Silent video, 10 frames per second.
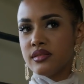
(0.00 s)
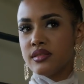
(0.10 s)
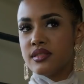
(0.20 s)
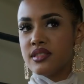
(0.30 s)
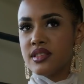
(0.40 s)

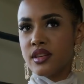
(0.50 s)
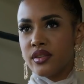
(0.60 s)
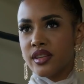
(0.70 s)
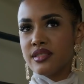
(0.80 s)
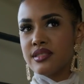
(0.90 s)

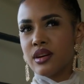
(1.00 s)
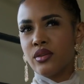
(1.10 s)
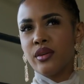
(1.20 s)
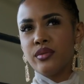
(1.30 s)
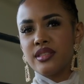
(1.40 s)
serious, or
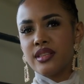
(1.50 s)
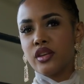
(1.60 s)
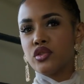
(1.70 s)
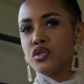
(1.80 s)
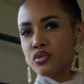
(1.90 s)
I would say
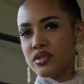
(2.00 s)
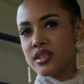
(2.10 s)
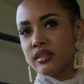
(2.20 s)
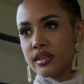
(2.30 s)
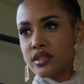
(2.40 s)
2
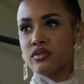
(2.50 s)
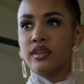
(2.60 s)
serious